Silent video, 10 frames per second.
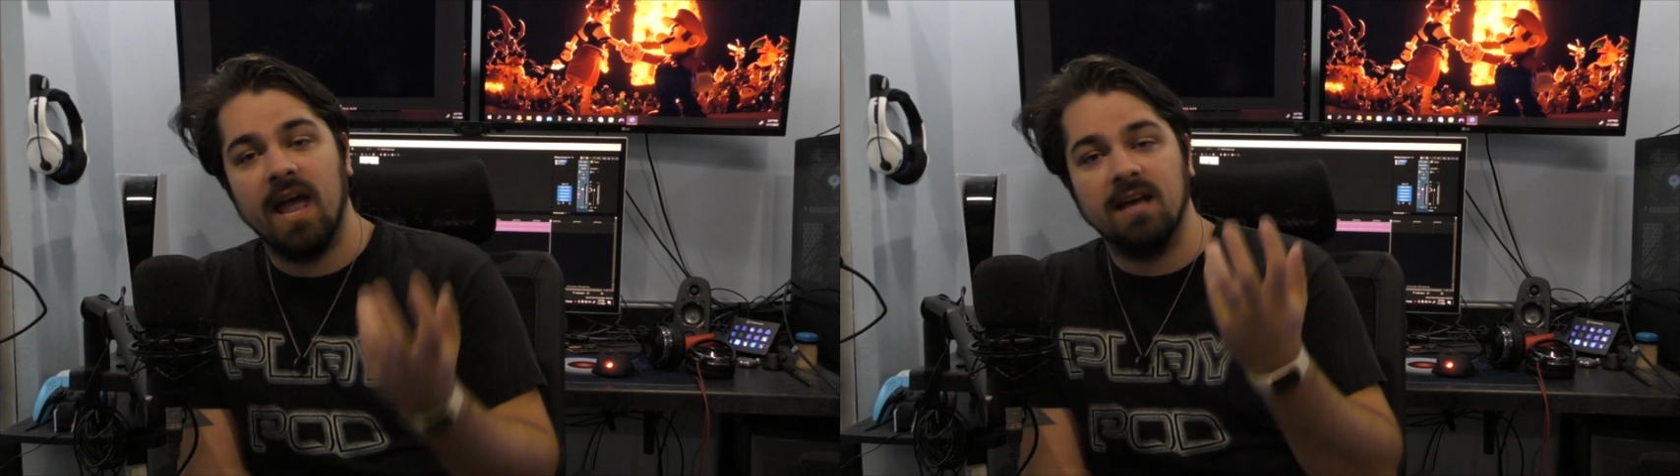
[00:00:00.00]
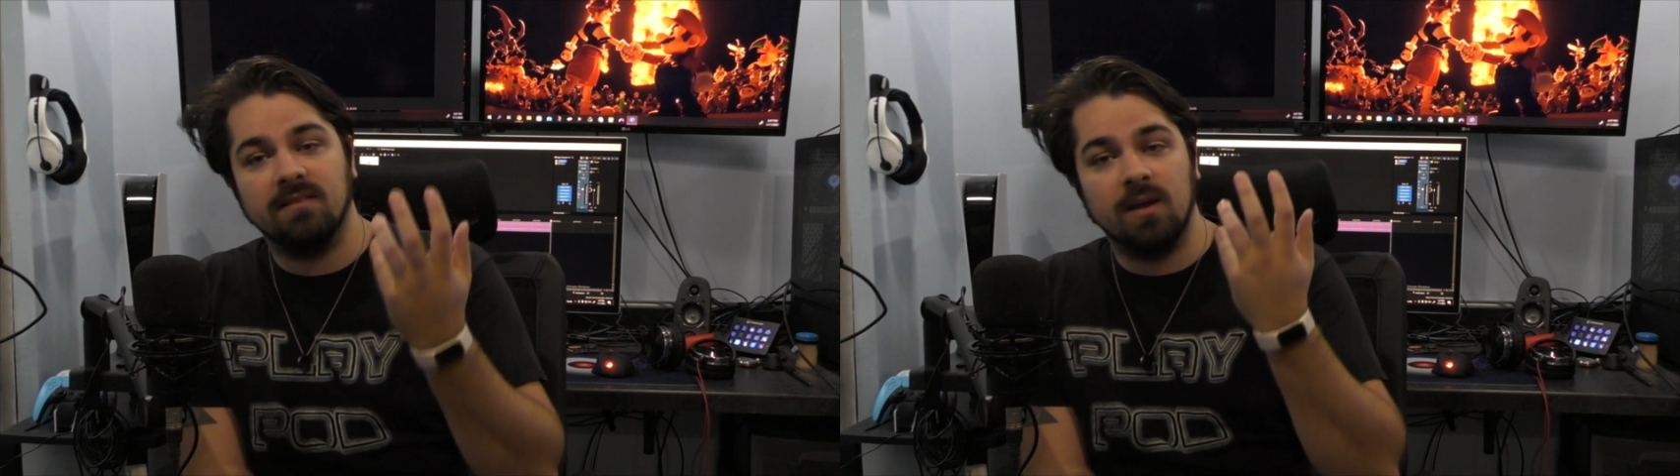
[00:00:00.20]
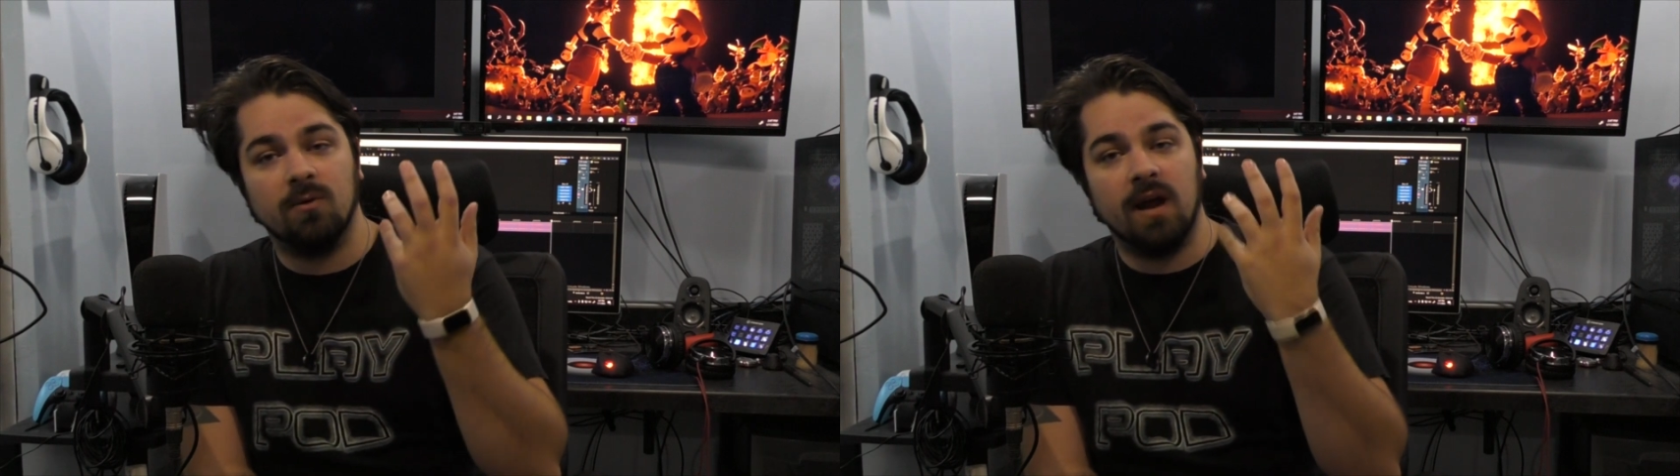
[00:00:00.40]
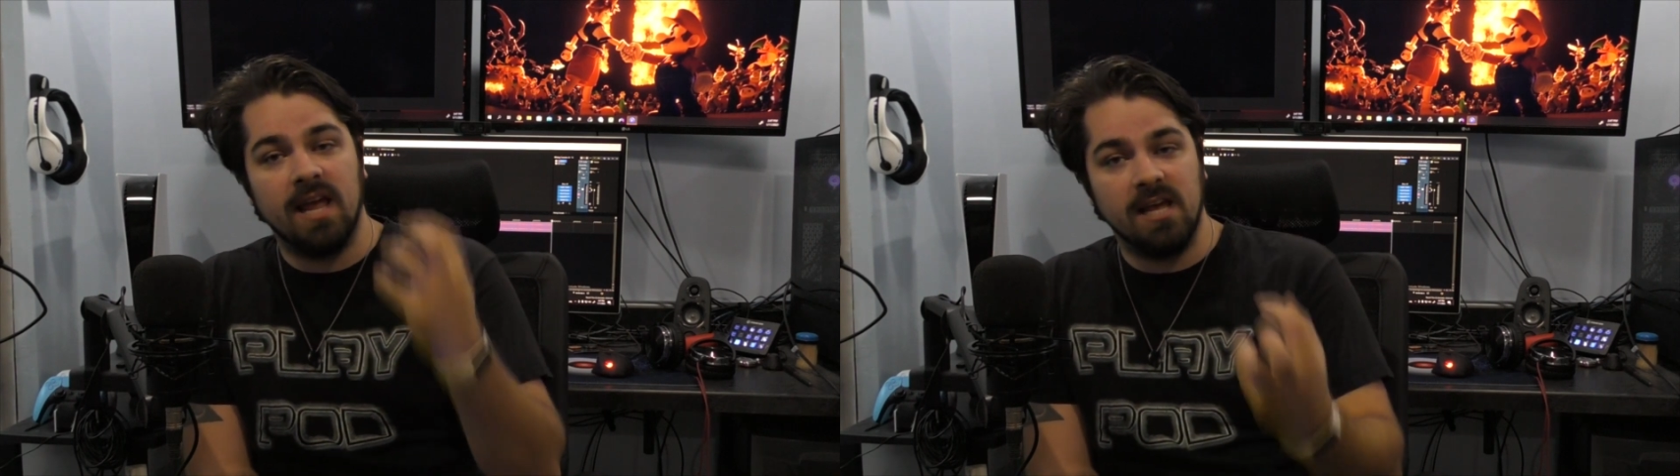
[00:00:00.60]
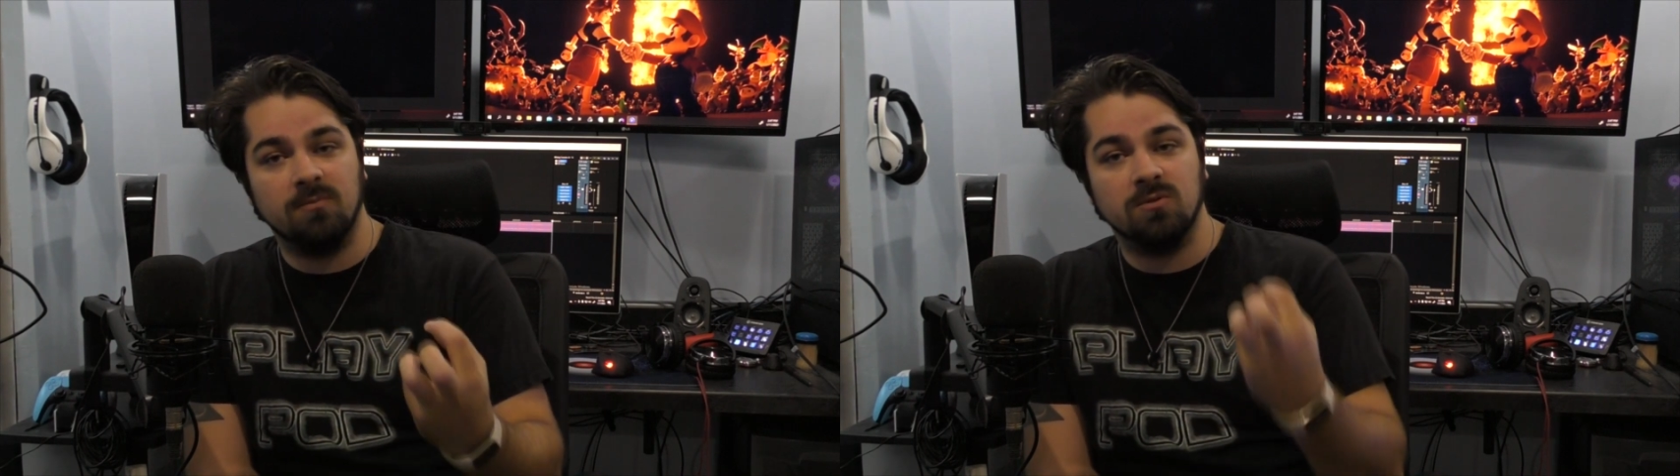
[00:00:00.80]
and they were
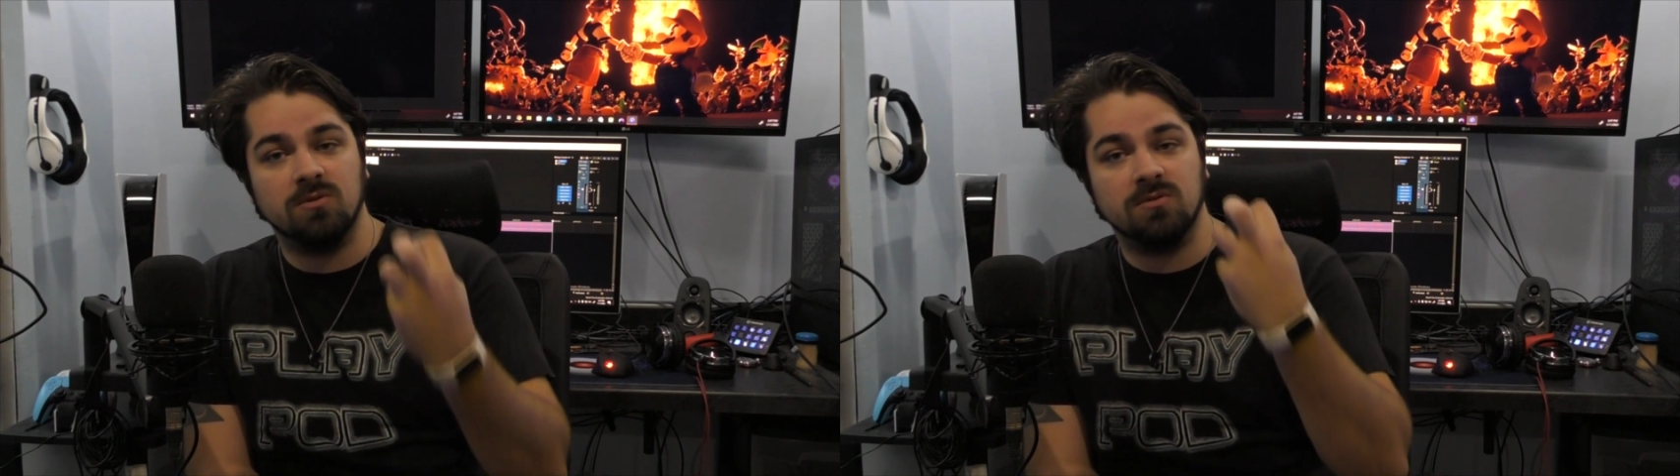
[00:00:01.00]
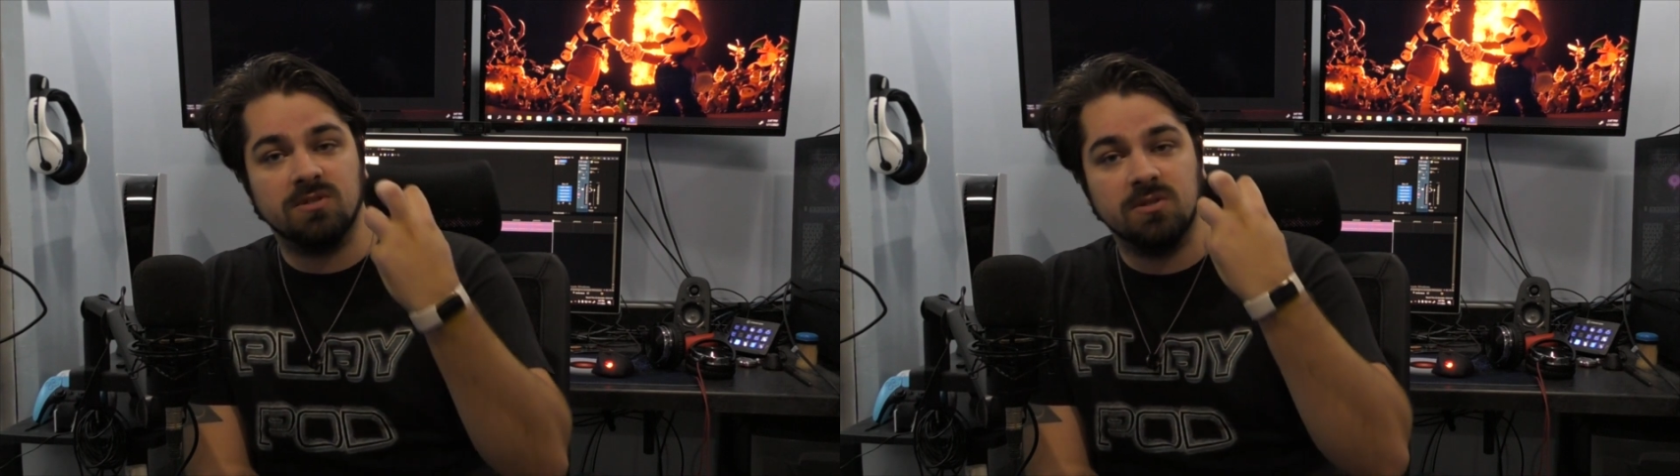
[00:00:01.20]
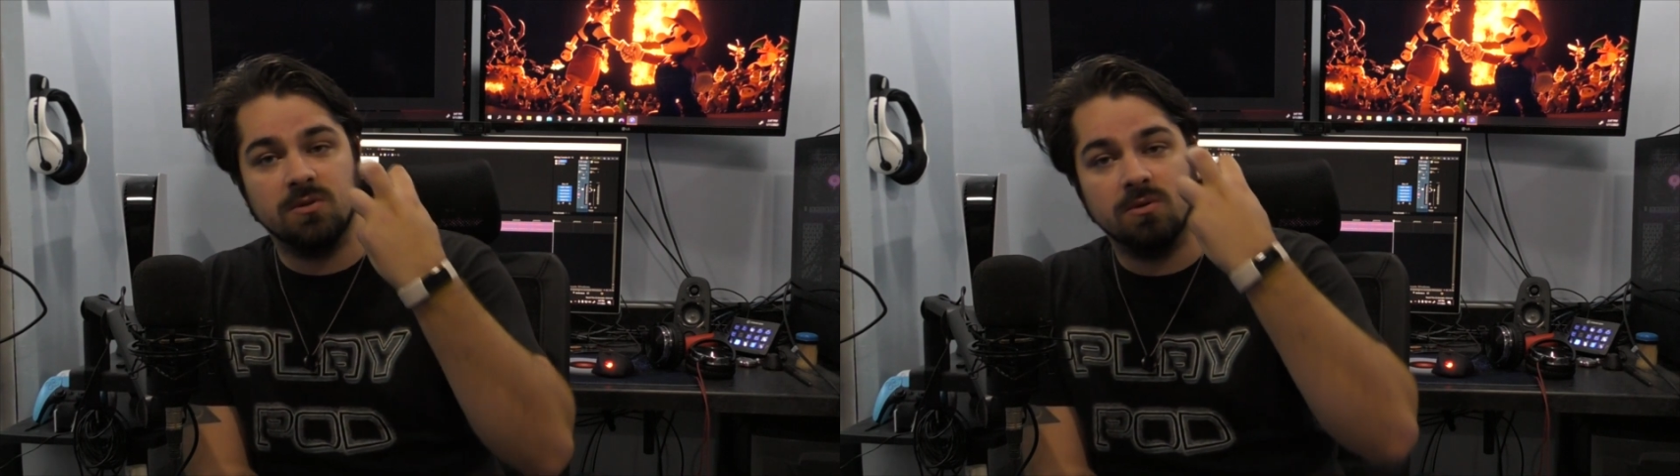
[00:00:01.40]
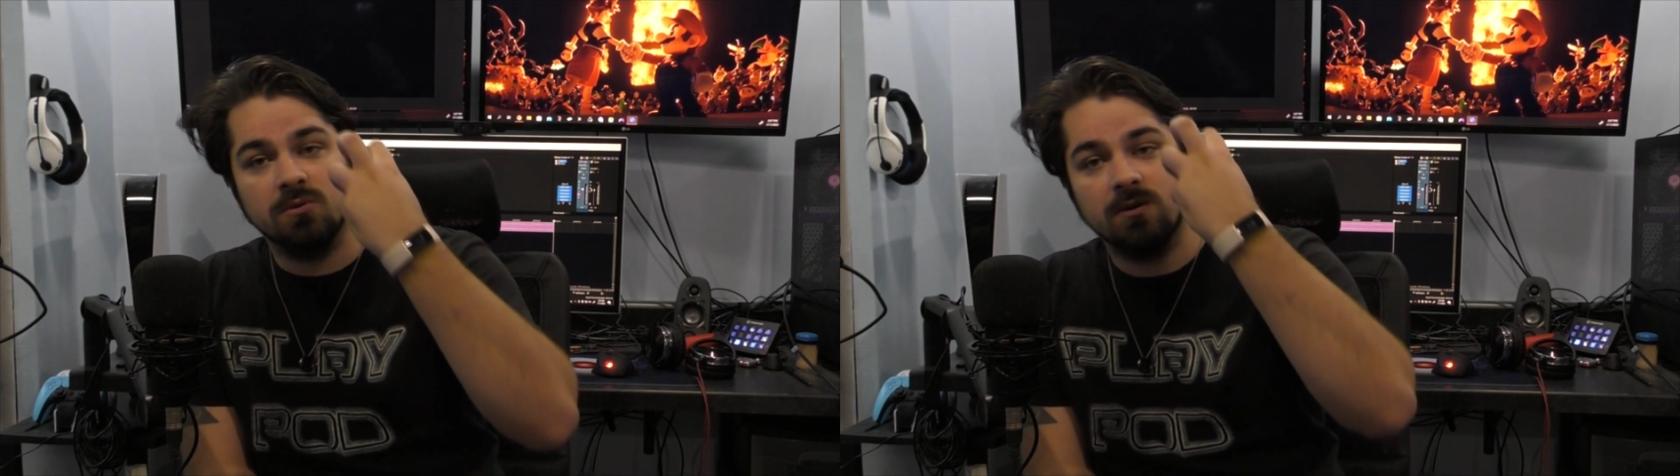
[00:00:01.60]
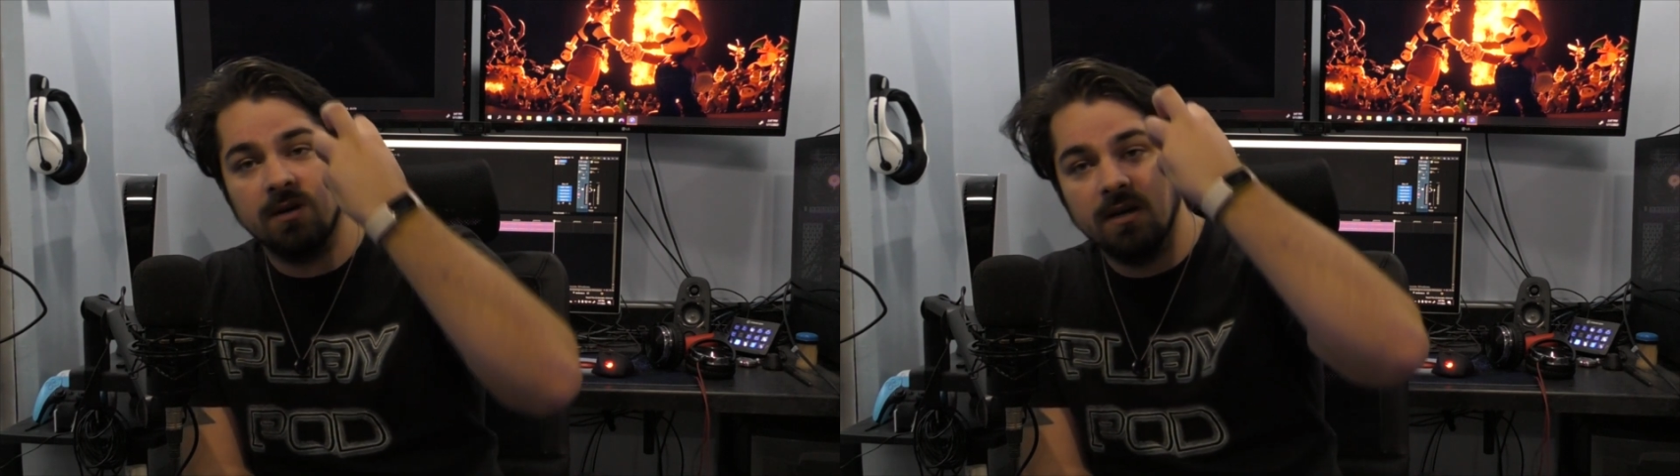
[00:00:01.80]
able to